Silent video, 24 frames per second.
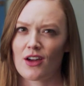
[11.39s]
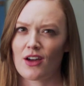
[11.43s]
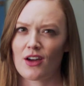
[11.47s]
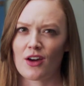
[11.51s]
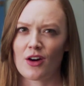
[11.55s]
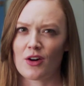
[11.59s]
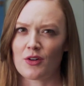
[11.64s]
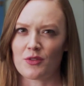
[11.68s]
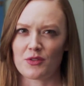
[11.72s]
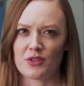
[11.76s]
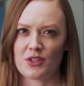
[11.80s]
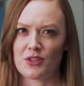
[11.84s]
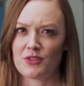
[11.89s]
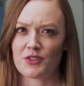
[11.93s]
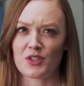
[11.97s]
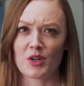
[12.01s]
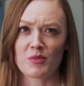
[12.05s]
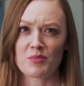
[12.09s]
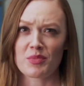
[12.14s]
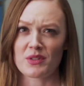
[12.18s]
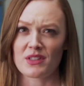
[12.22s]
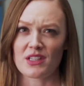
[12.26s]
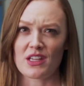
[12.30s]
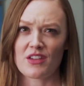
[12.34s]
Oh, you
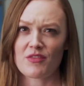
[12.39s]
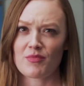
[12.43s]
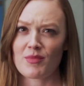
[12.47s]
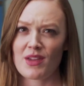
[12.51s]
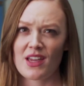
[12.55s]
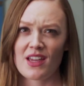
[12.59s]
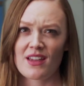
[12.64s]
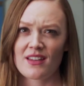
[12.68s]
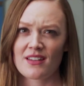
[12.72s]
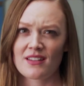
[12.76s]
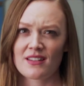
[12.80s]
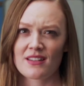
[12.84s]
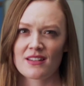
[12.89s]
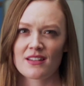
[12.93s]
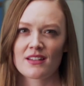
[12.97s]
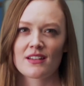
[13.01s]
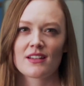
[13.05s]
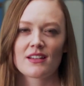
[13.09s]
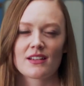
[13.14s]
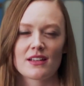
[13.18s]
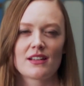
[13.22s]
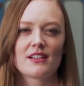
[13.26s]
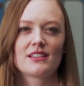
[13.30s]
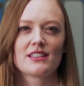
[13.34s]
don't believe me?
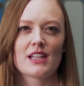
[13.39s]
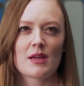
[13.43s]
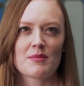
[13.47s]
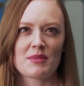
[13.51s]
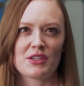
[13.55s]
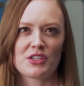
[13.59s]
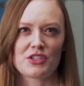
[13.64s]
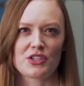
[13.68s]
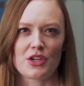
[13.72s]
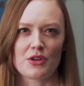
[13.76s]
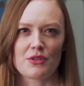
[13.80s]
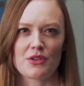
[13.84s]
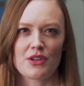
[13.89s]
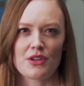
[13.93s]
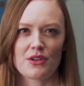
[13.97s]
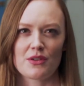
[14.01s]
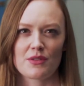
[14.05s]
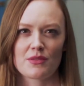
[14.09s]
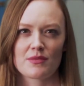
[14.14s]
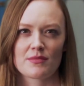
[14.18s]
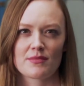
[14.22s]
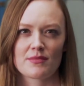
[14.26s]
Let me show you.